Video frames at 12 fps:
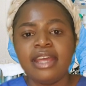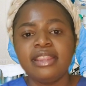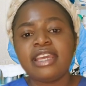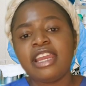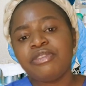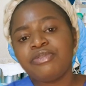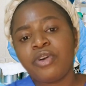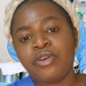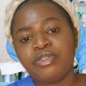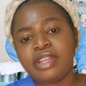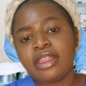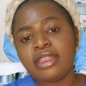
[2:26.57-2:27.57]
they're
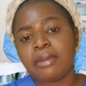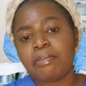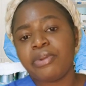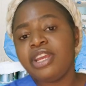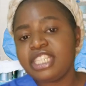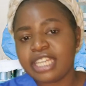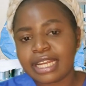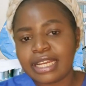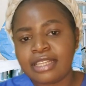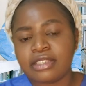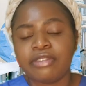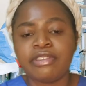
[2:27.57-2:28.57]
involved in the
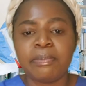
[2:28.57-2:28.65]
pre-checklist of the